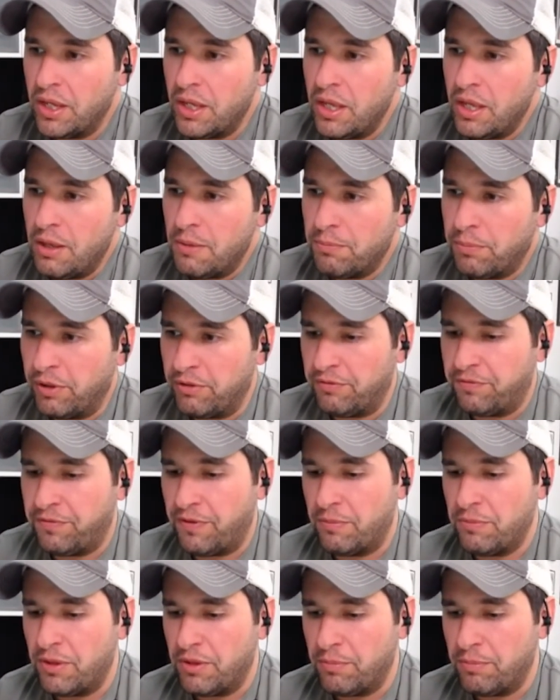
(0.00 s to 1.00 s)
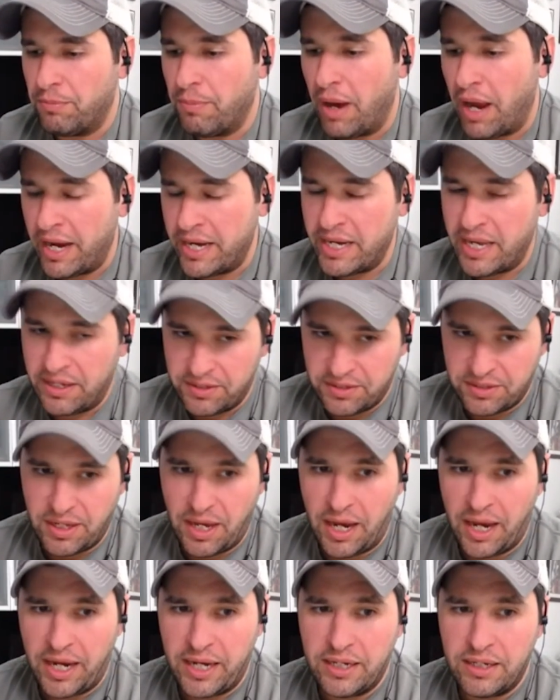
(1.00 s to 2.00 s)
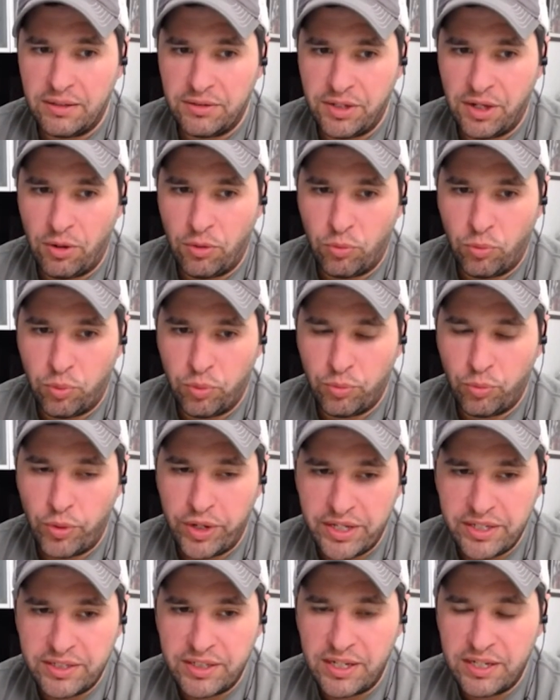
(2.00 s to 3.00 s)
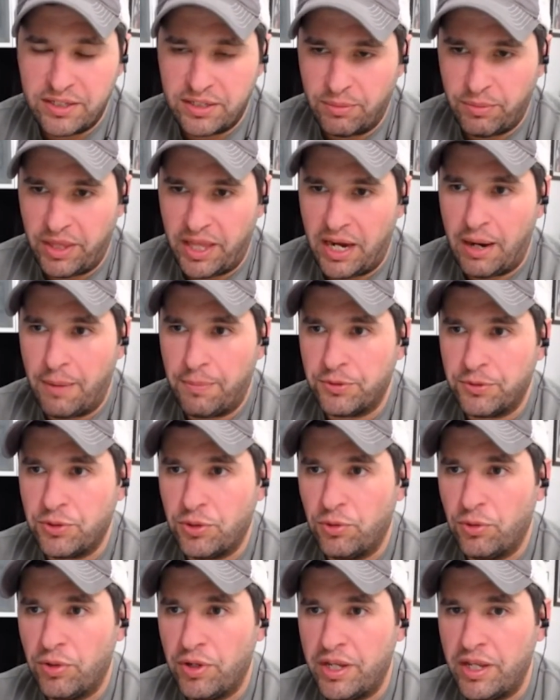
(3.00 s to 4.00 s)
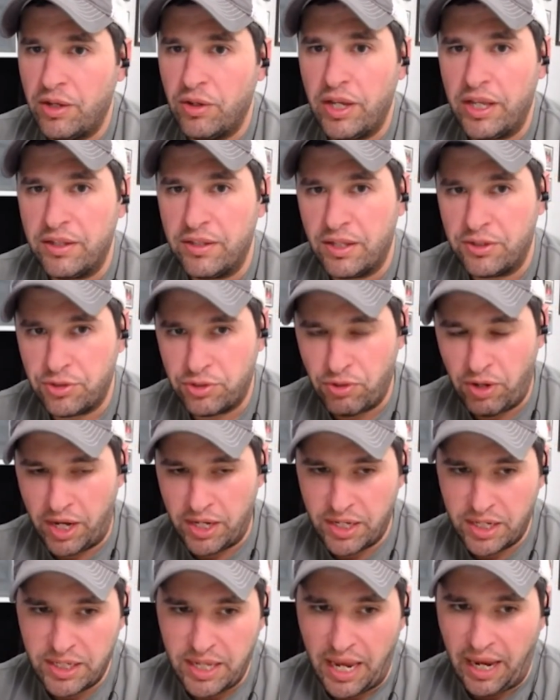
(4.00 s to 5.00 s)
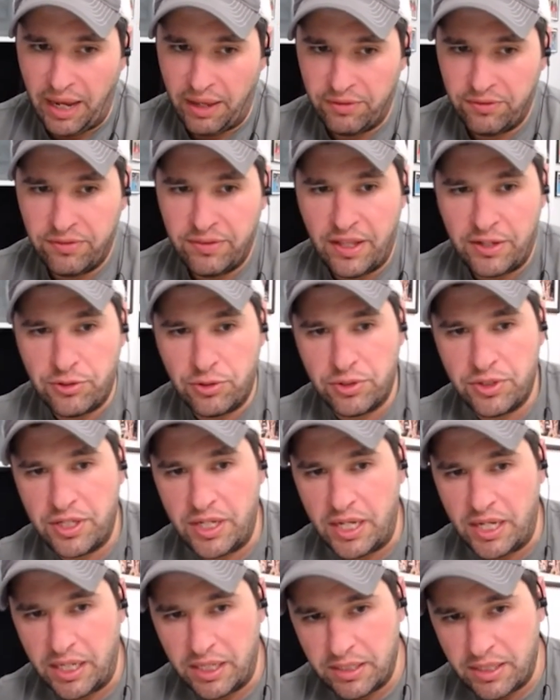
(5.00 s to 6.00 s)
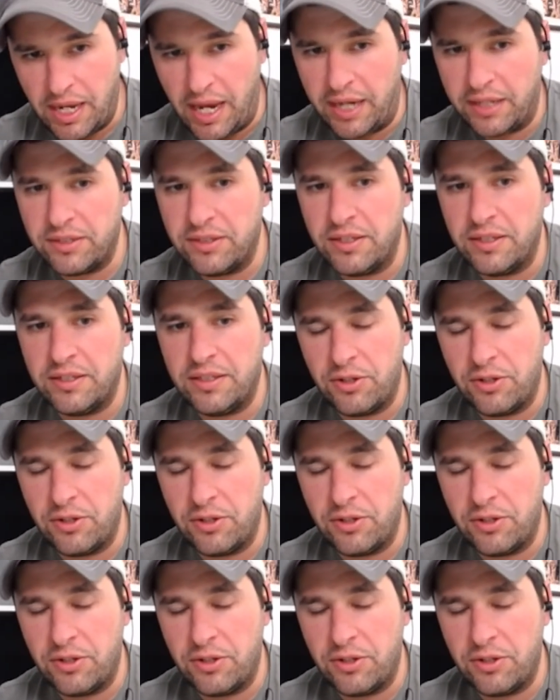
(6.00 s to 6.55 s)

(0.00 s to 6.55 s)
But from the mining side, you know, we see some of that opportunity in the stranded gas that you're seeing in Texas, that you're